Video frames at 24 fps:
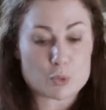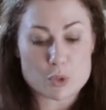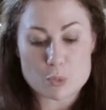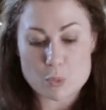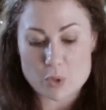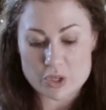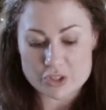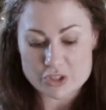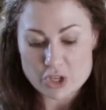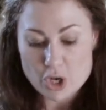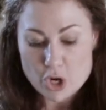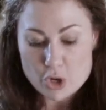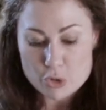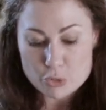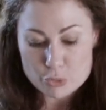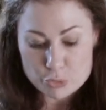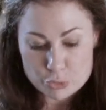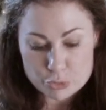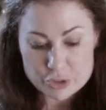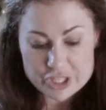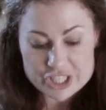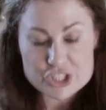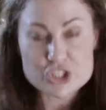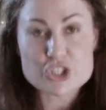We want
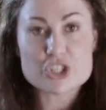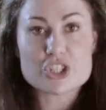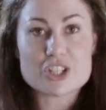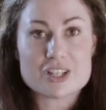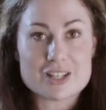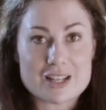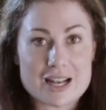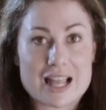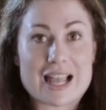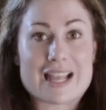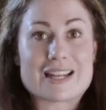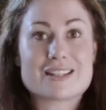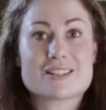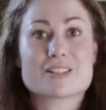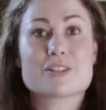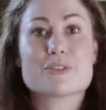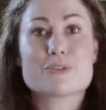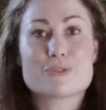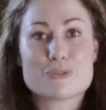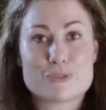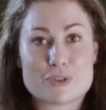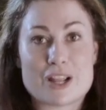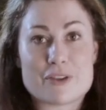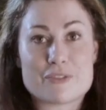rich, light,
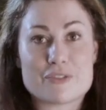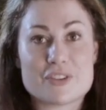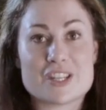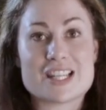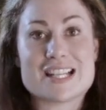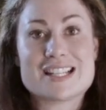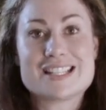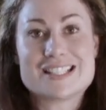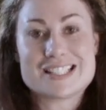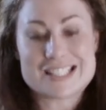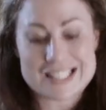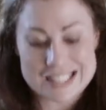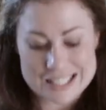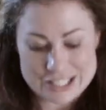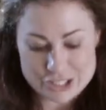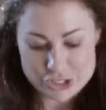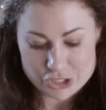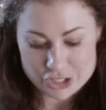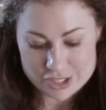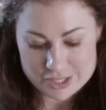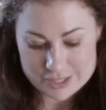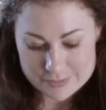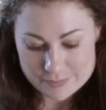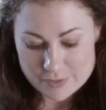fluffy,
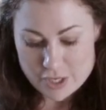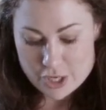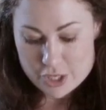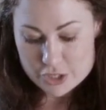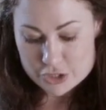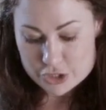delicious.